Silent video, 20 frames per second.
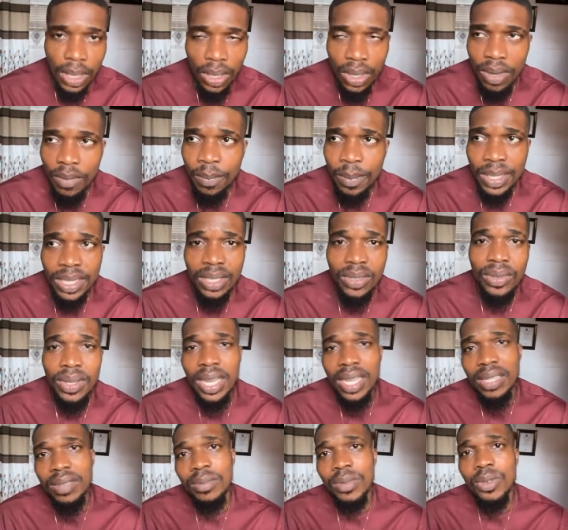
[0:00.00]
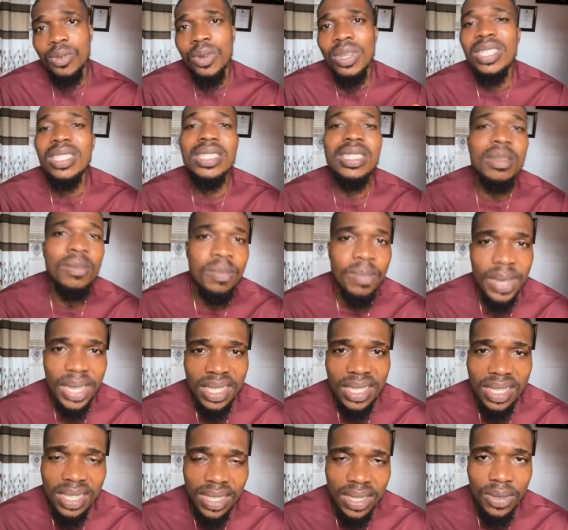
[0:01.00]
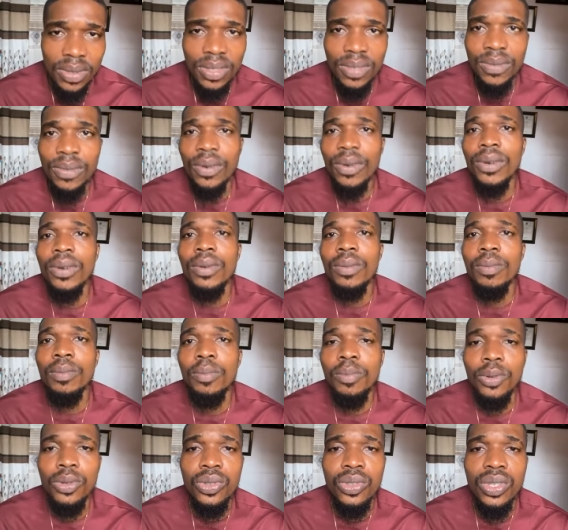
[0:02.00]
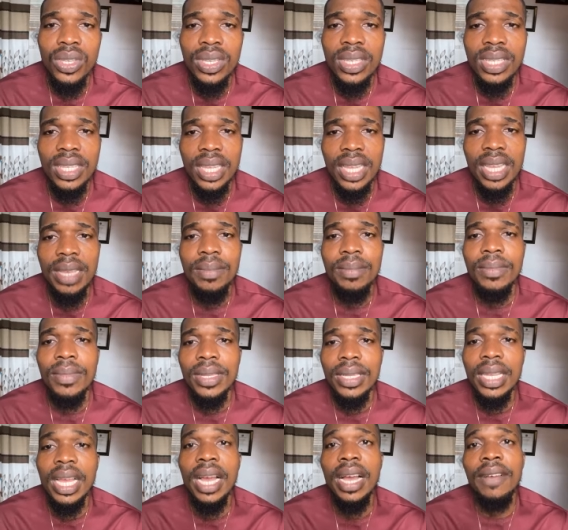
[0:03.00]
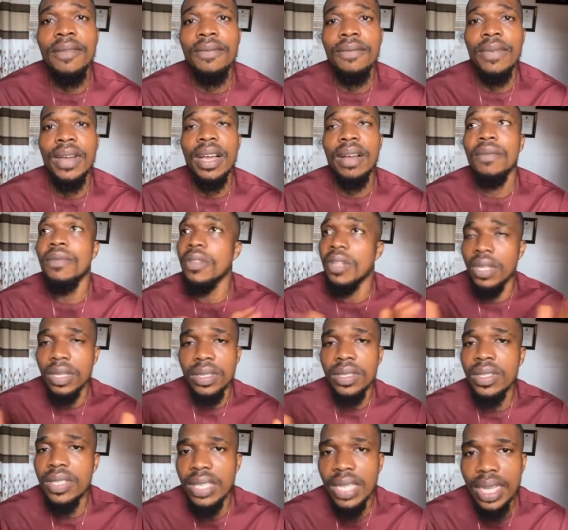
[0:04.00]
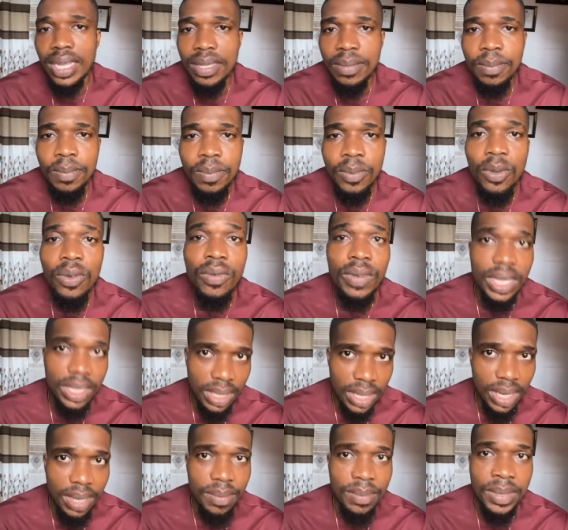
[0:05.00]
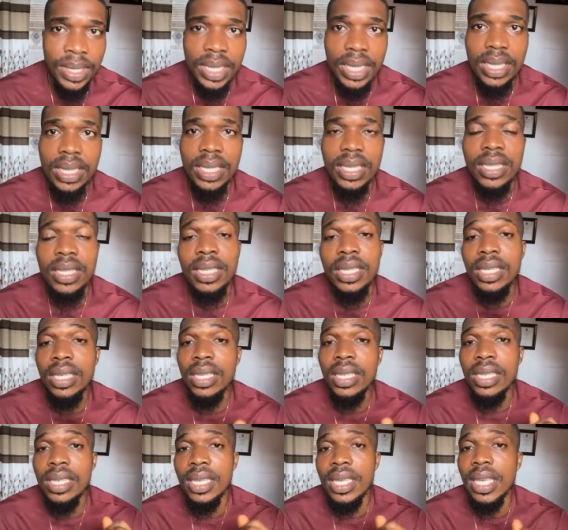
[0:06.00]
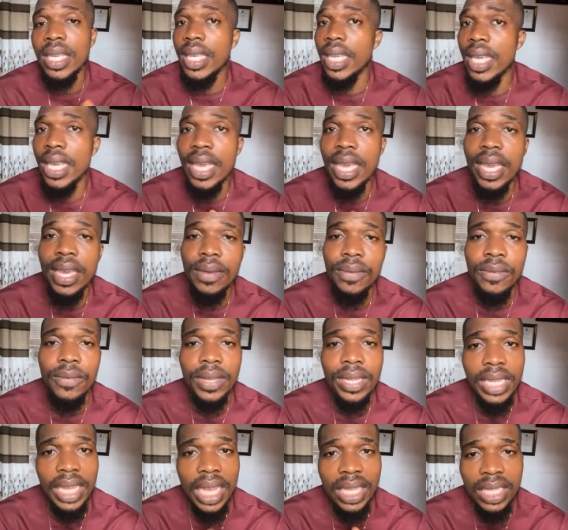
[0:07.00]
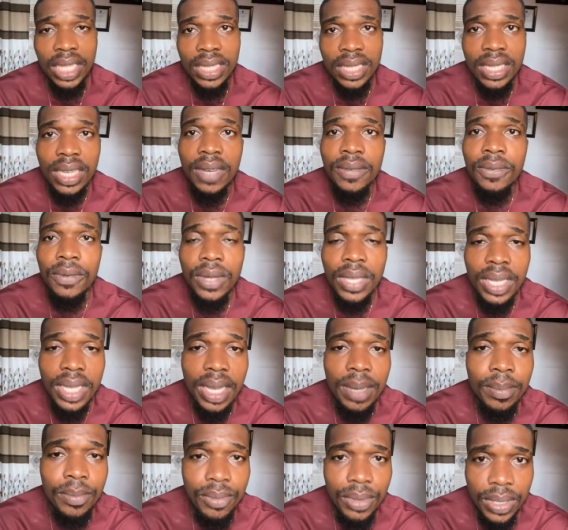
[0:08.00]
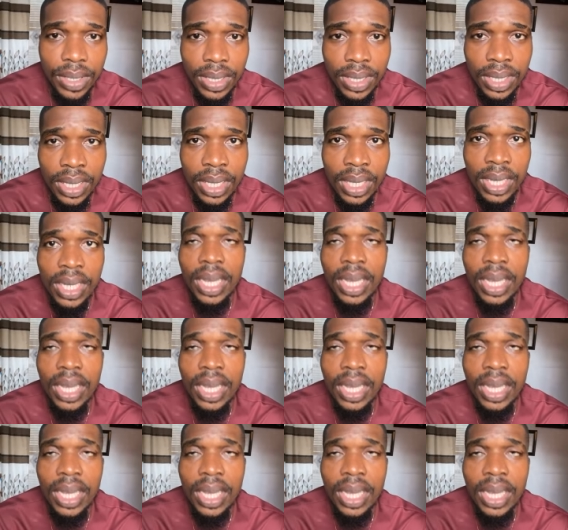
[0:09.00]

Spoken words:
A lot of persons will ask me, what is the best snails for producing slime? I've learned that over time, it is the AF, the Achatina fulica breed.